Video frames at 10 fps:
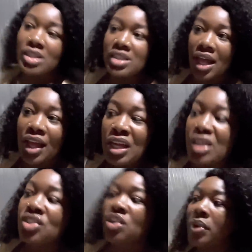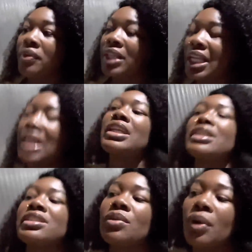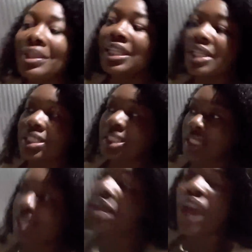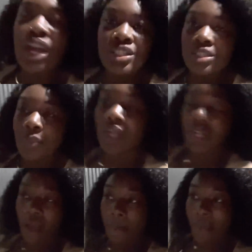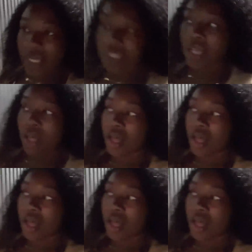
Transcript: set. So we really didn't get to see what we needed to see. So we're going to come back to